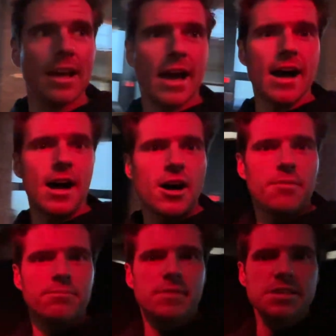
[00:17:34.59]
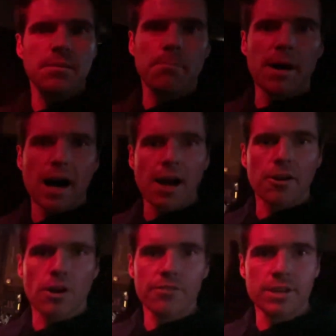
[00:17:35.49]
There's a
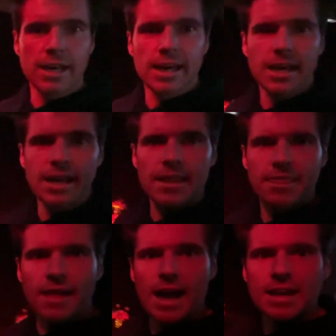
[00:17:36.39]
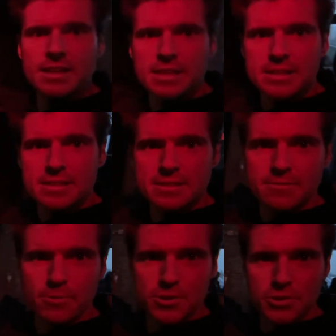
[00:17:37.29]
bar over there that
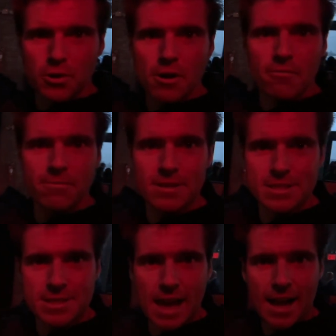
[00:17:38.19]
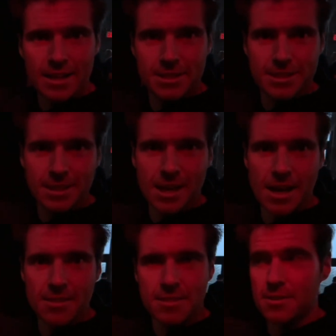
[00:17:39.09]
is reserved for Zach
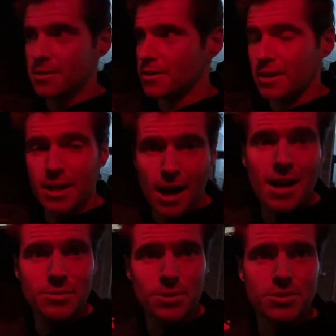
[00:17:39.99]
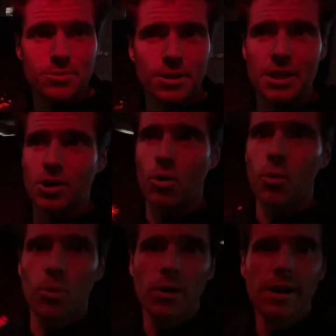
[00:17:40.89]
and the cast, which is really
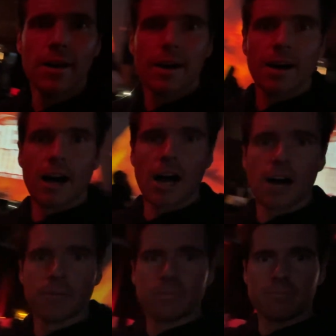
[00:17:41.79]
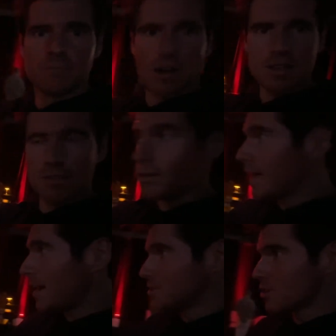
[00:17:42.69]
cool. Nice little
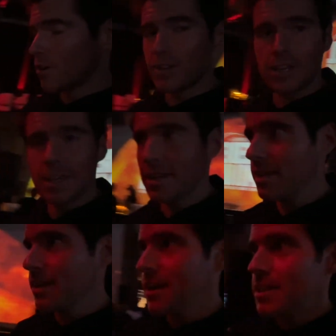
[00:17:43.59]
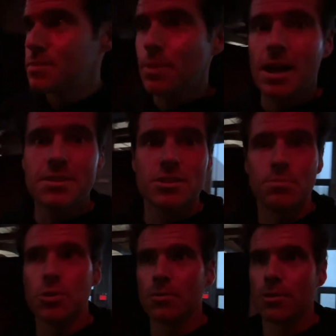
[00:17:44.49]
lounge over here. This place is
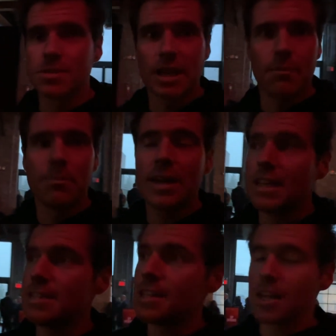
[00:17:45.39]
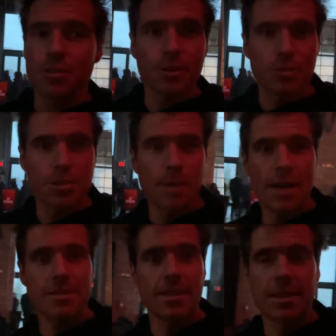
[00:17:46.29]
beautiful. It's like a big industrial
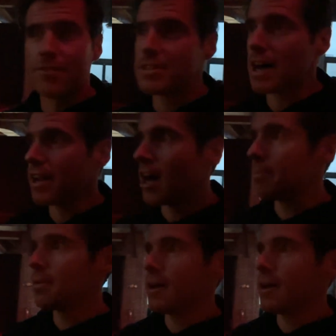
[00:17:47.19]
space that they've done up.